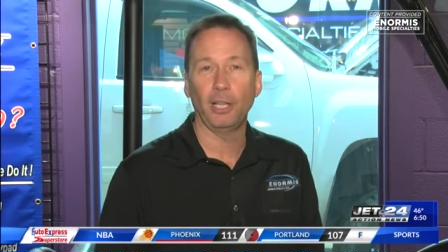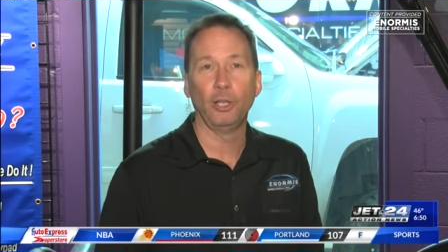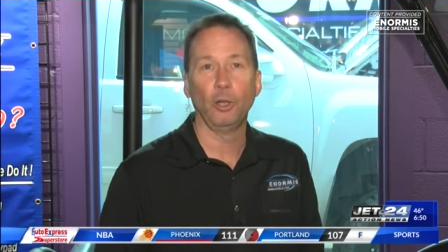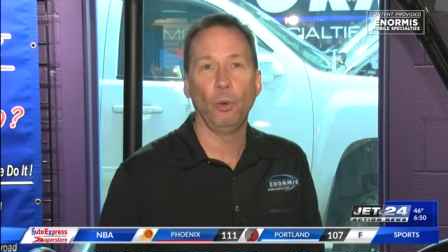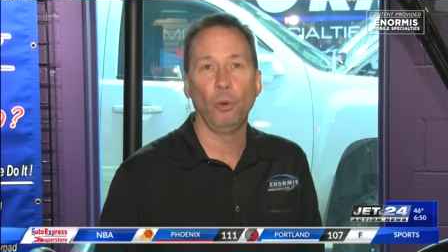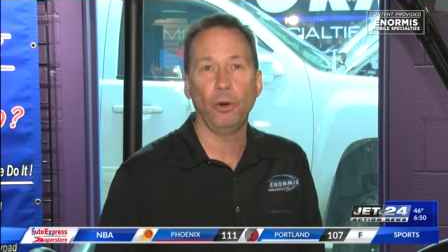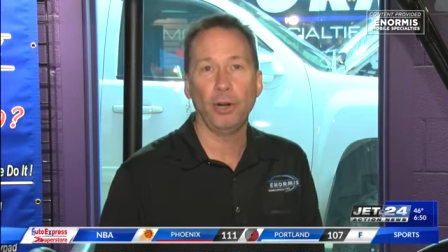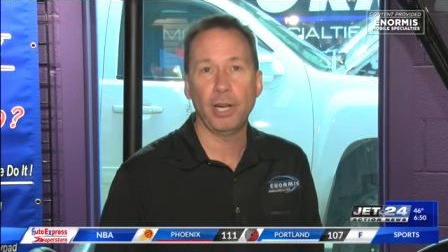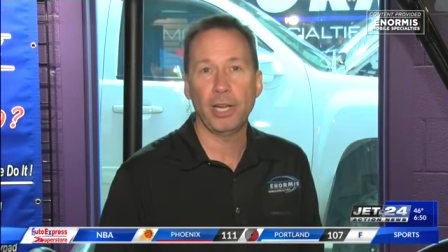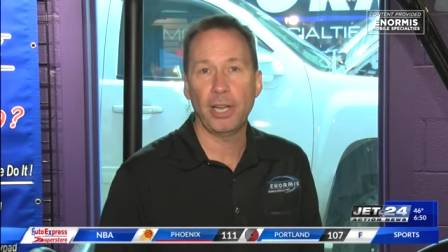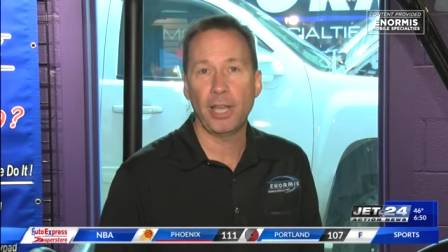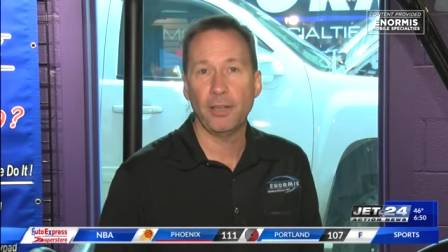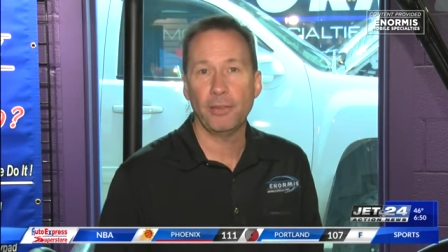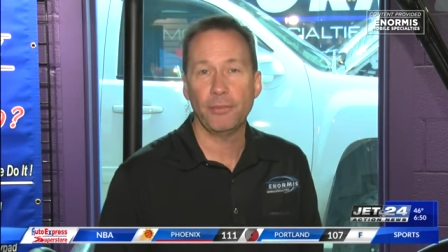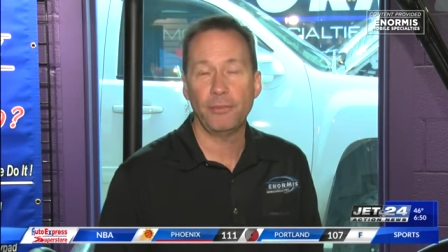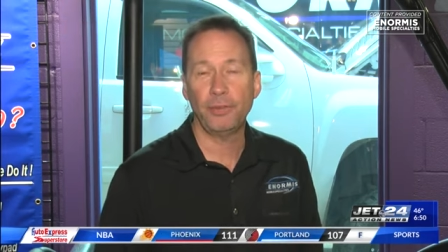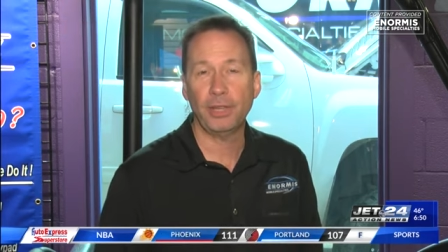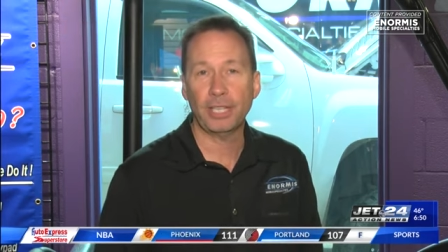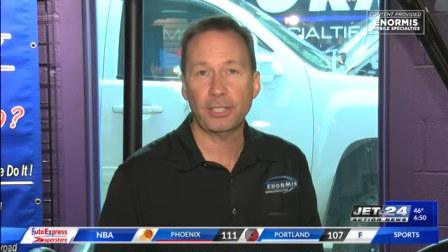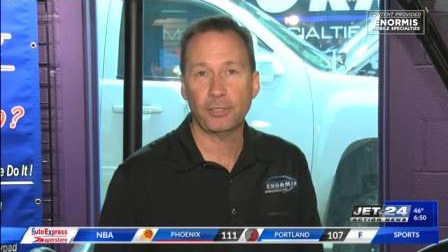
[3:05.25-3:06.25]

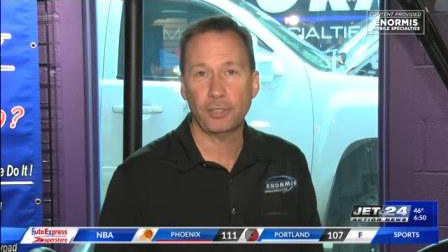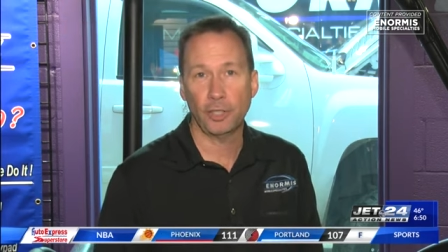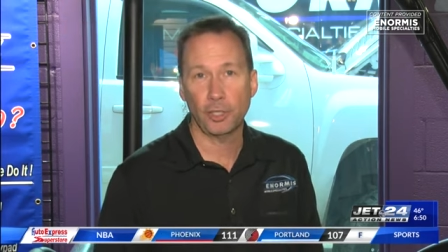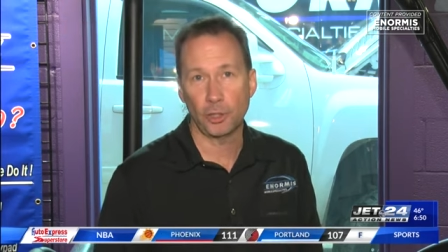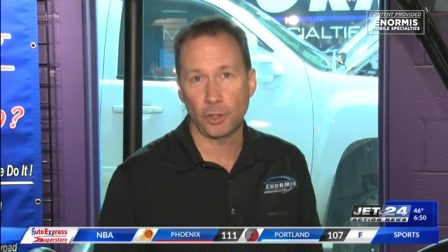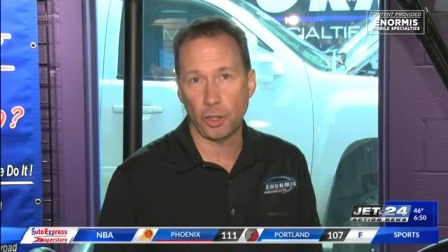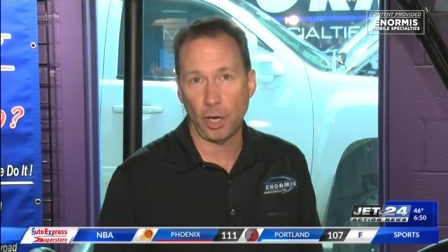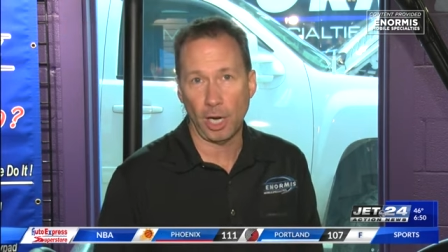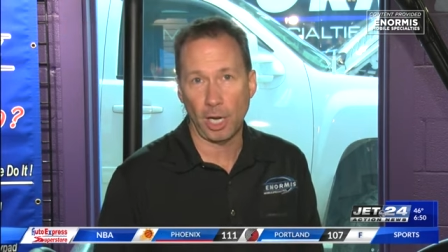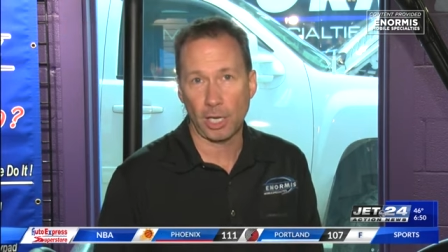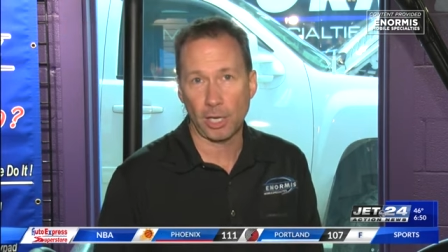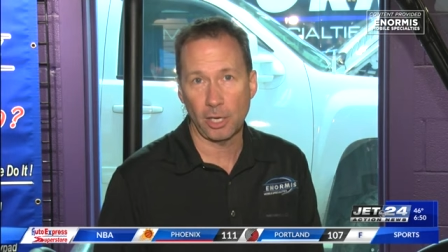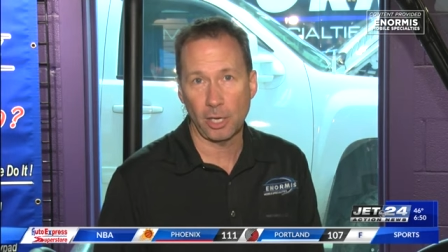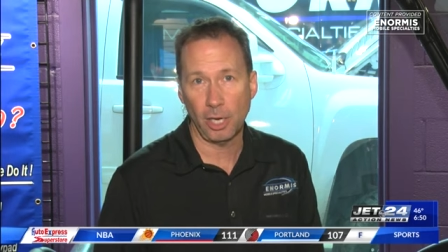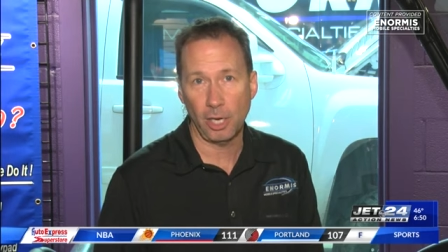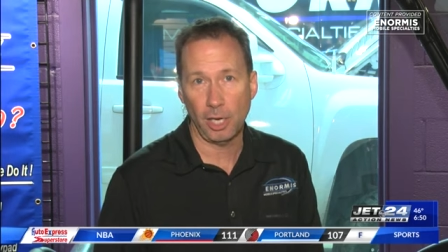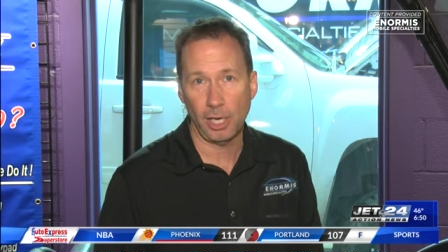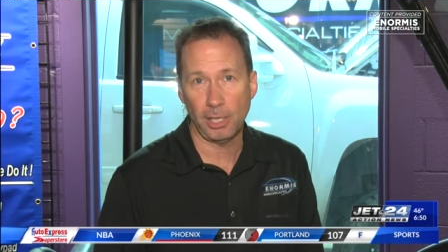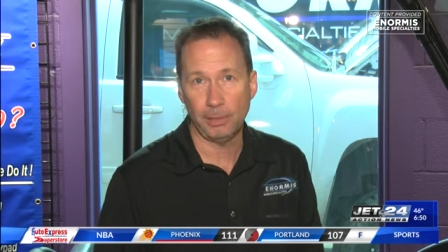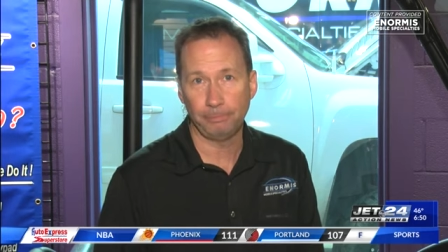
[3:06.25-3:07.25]

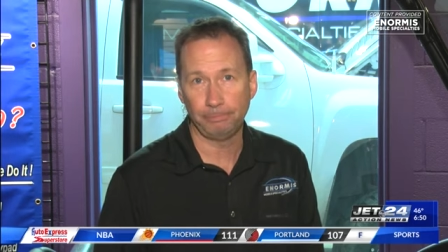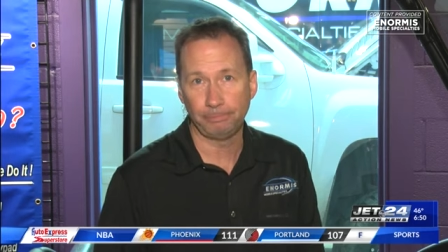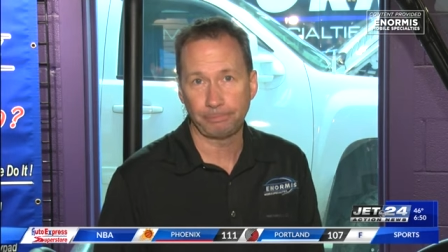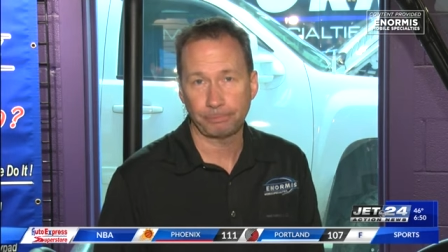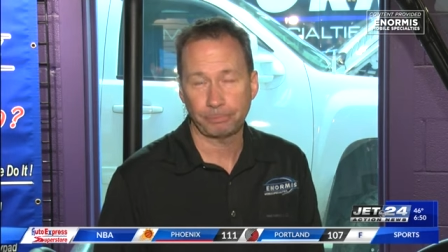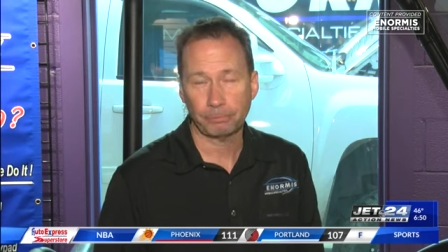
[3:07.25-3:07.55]
laurenfix.com.